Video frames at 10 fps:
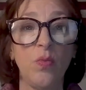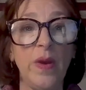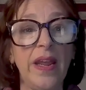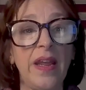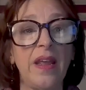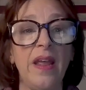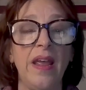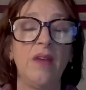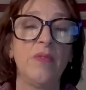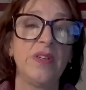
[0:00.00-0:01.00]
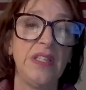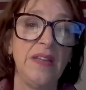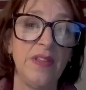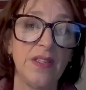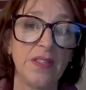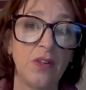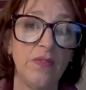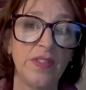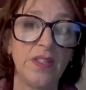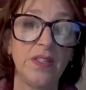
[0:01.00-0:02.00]
week and receiving the
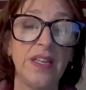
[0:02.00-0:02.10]
services.